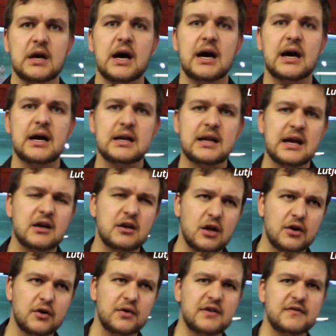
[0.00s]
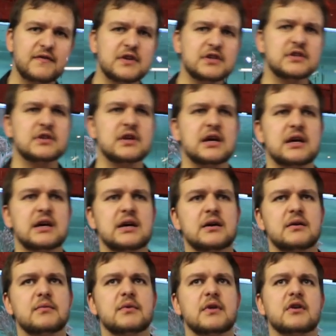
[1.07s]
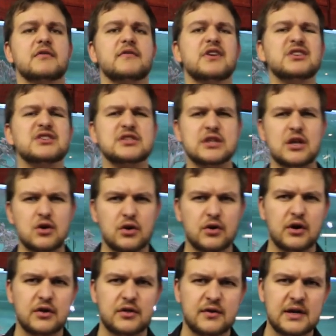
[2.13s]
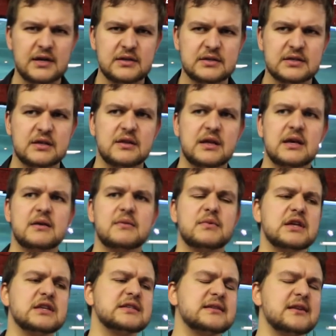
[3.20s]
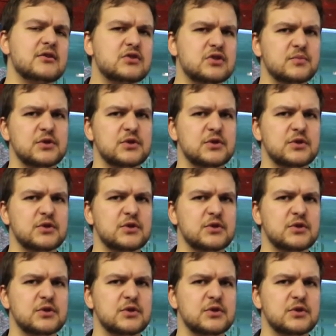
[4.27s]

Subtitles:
Like a lot of reef fish, they've got a very slow growth rate, so they're slow to